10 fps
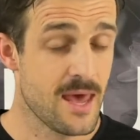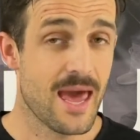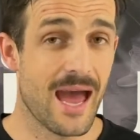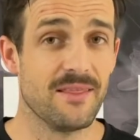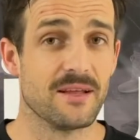
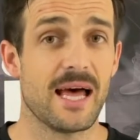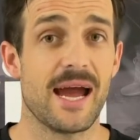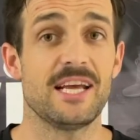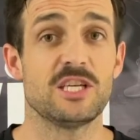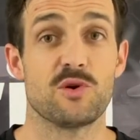And in the
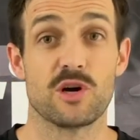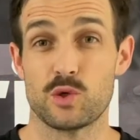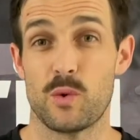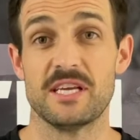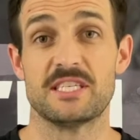ladies, we've got
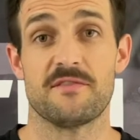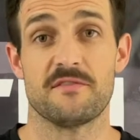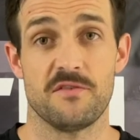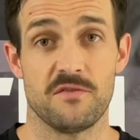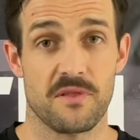
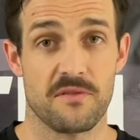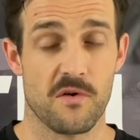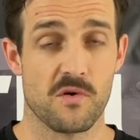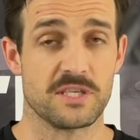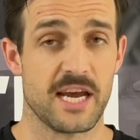
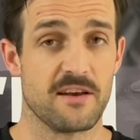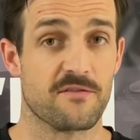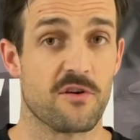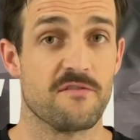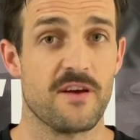27-14
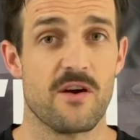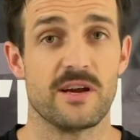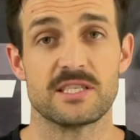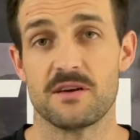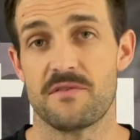for a
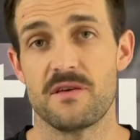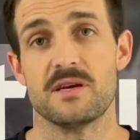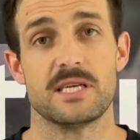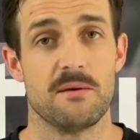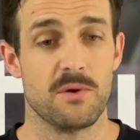variance of
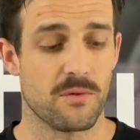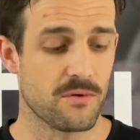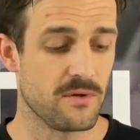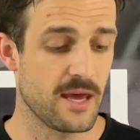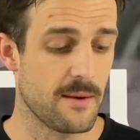13 mil
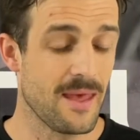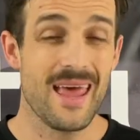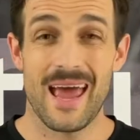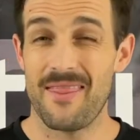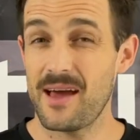through there.
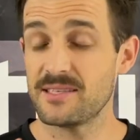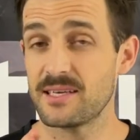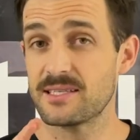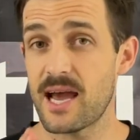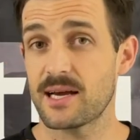And that is
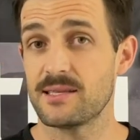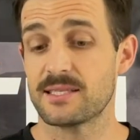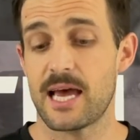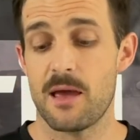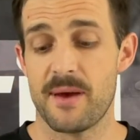exactly the
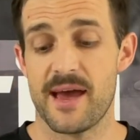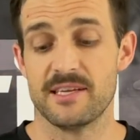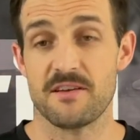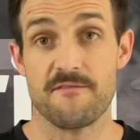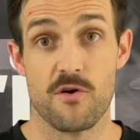same
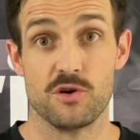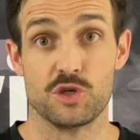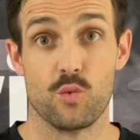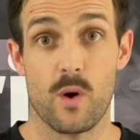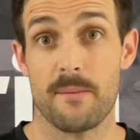as
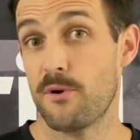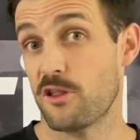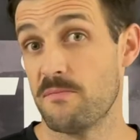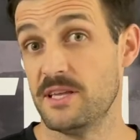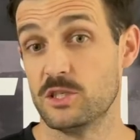version 1,
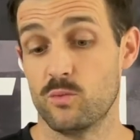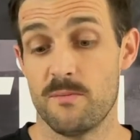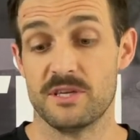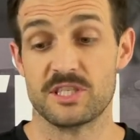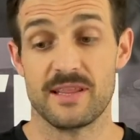both men's and
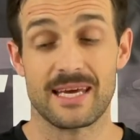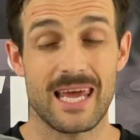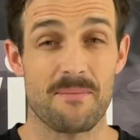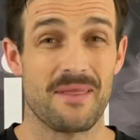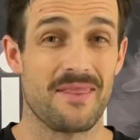women's. So they
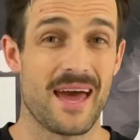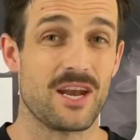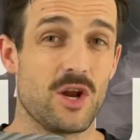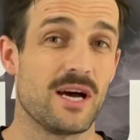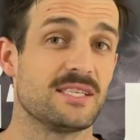kept
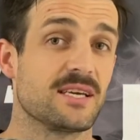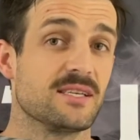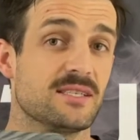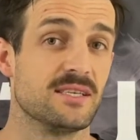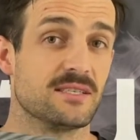that nice and
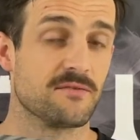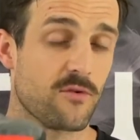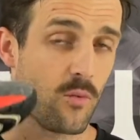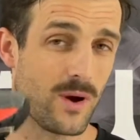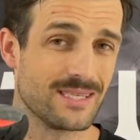consistent
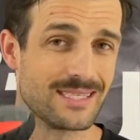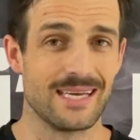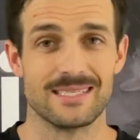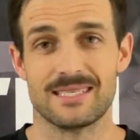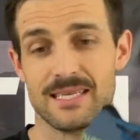from one
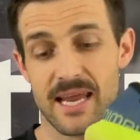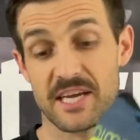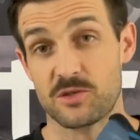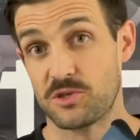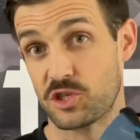season to the
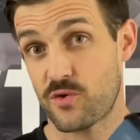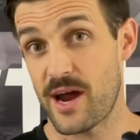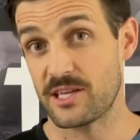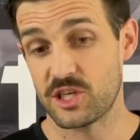next, which is great.